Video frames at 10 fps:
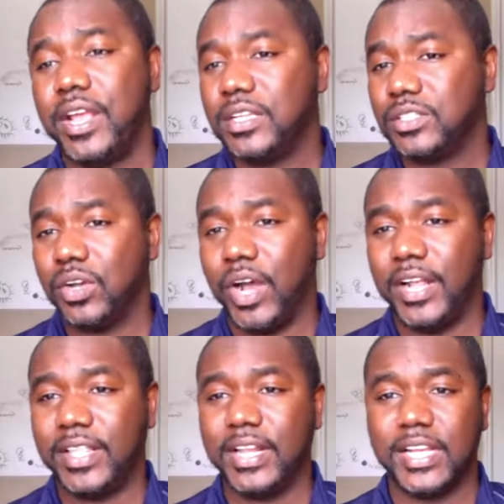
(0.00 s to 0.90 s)
So I
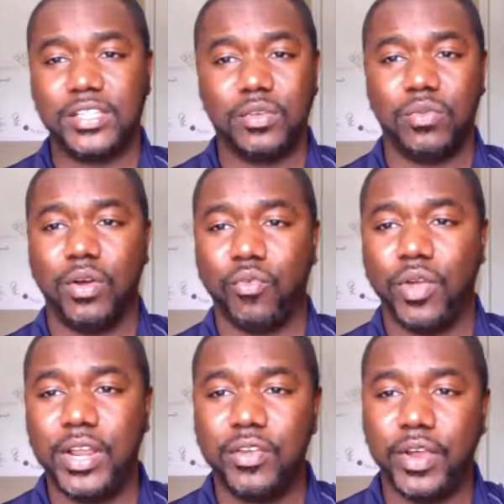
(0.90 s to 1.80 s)
think that's a
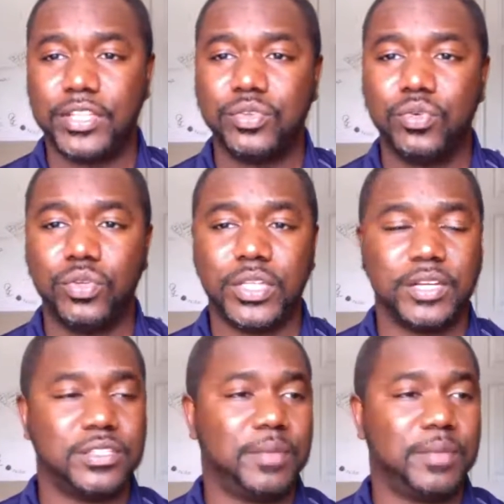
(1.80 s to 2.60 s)
really great tool. There's some